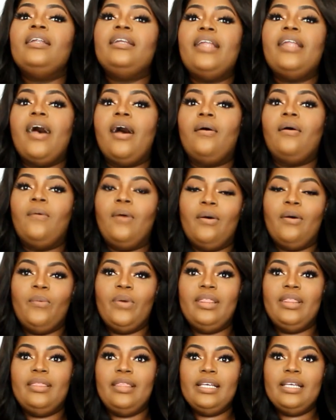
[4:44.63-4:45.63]
Now
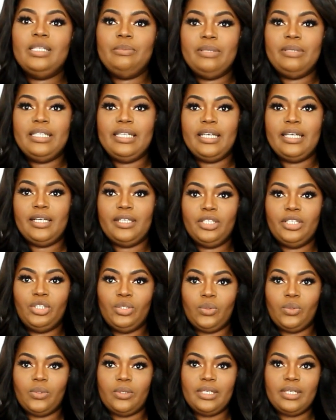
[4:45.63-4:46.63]
with this particular
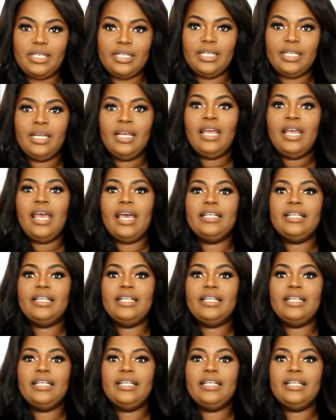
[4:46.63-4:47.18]
short,